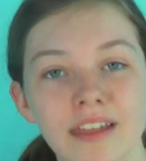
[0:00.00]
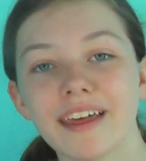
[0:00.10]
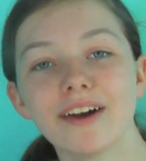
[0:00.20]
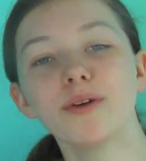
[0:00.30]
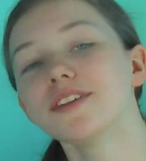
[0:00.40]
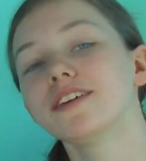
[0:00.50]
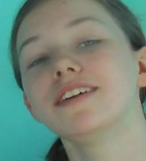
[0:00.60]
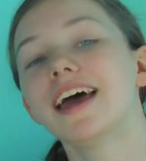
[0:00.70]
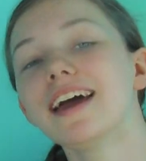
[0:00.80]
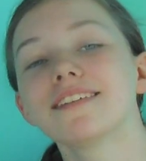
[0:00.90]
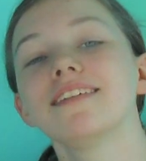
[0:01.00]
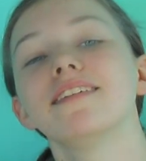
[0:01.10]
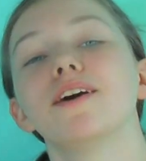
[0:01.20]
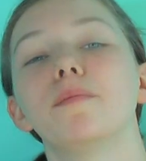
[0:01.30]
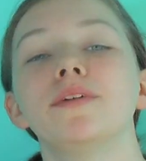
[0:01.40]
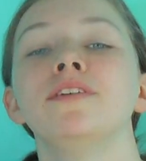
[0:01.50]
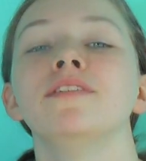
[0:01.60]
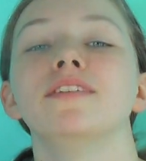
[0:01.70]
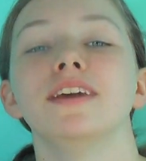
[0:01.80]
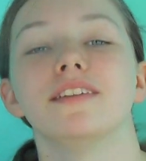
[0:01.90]
They're also an excellent
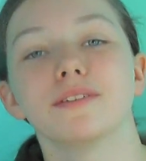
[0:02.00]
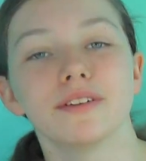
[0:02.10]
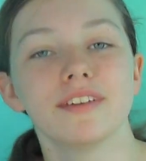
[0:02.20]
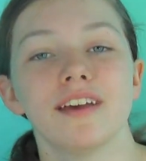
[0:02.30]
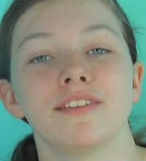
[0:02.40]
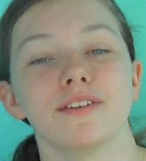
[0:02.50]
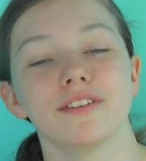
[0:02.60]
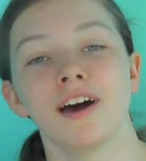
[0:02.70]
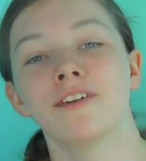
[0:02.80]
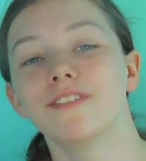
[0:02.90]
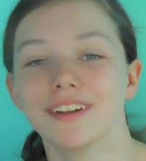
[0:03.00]
opportunity to assess yourself